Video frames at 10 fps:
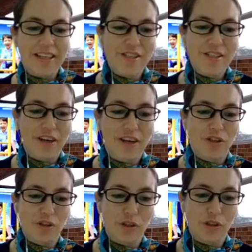to find a
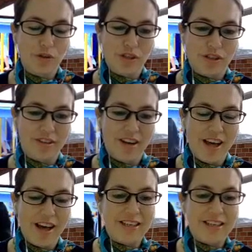solution.
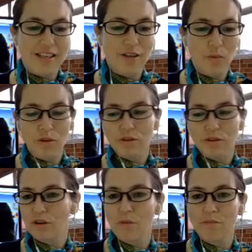I didn't want
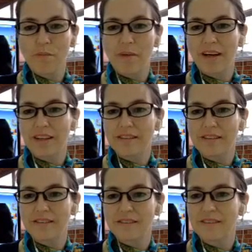to
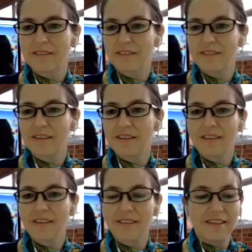compromise
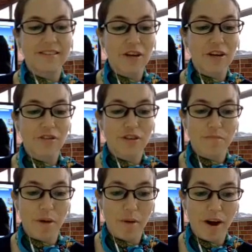the integrity of
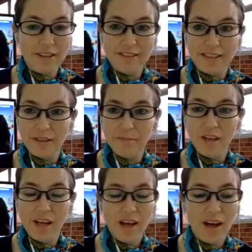my mark scheme.
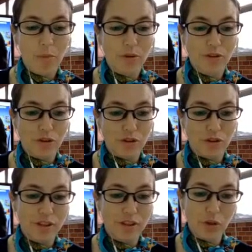I wanted to
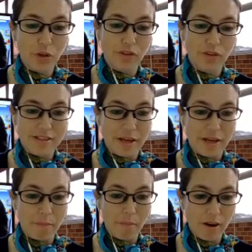continue using the
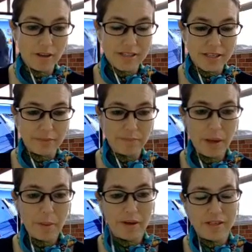same mark scheme,
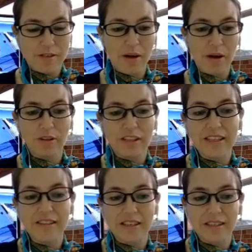but I somehow
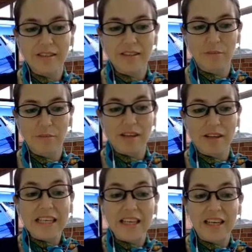needed it to be
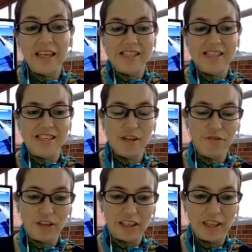articulated
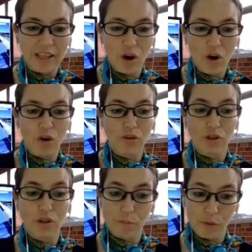differently onto
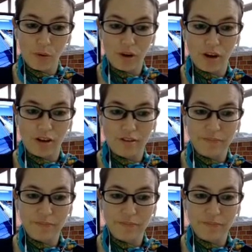the report card.